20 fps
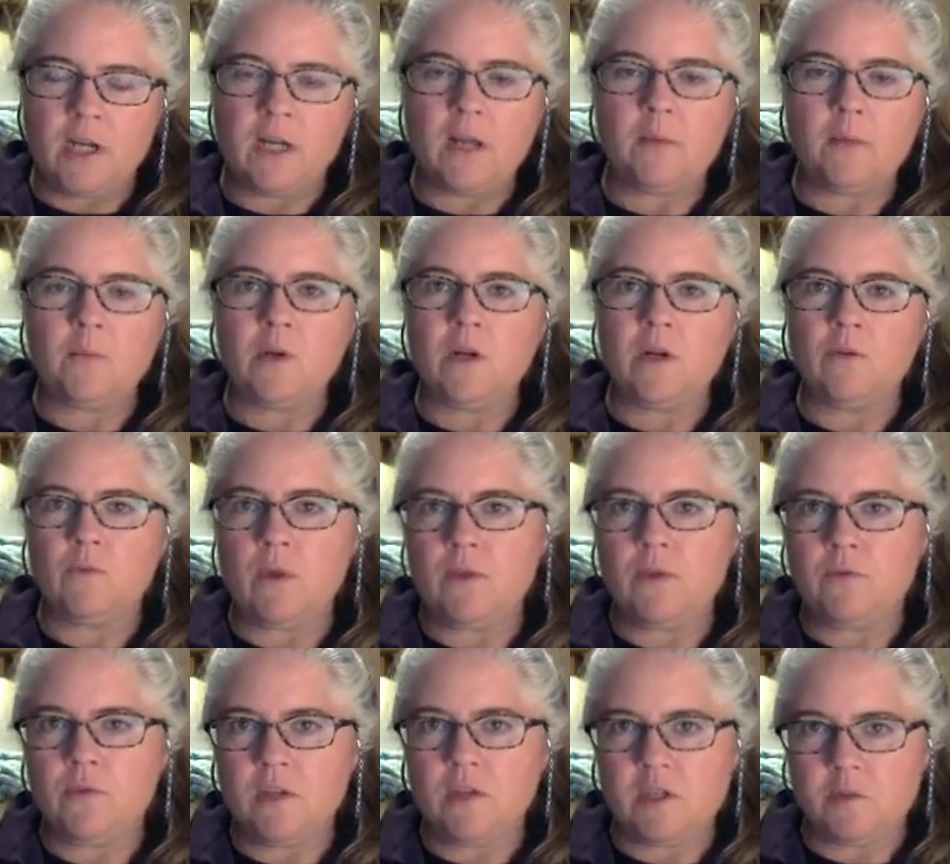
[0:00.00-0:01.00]
I want to run
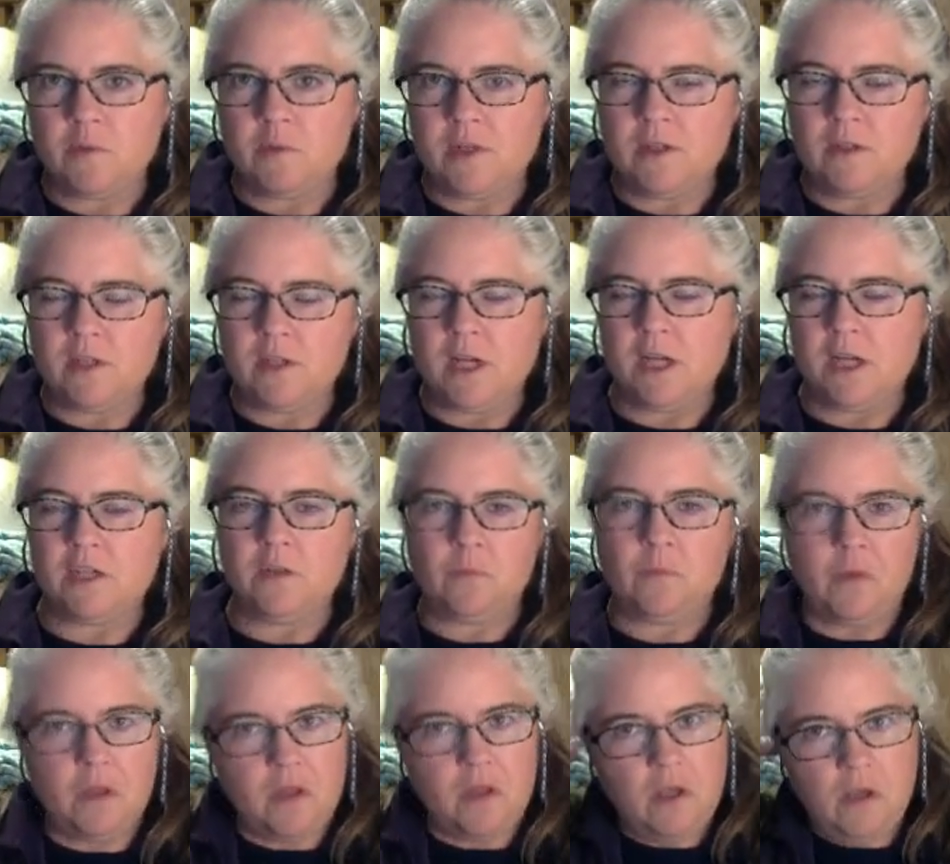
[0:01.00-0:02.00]
through this presentation
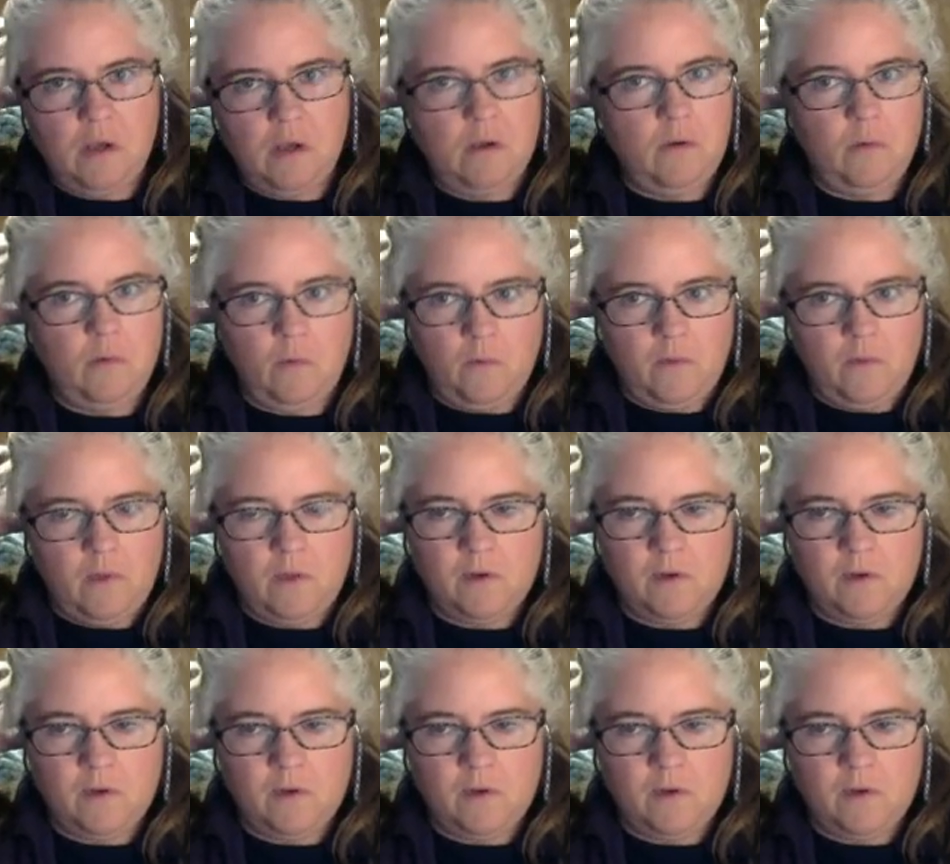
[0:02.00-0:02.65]
with you.